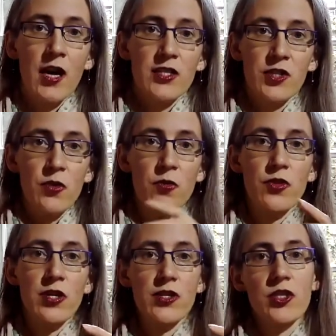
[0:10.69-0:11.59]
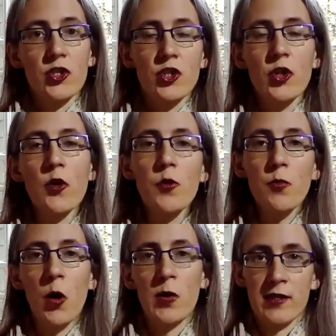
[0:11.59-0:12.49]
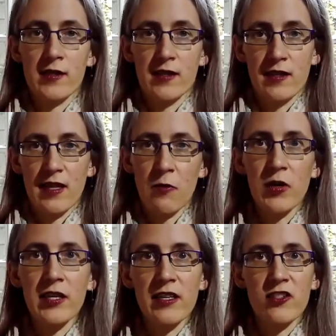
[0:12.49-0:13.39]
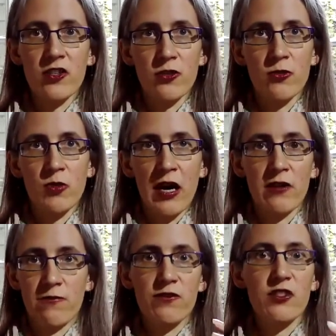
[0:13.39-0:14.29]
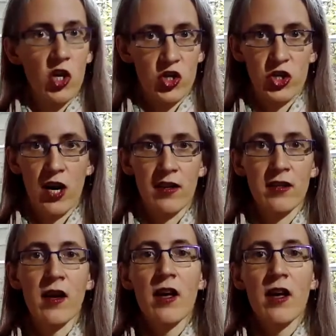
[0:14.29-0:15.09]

So, there's two points that we need to kind of touch on.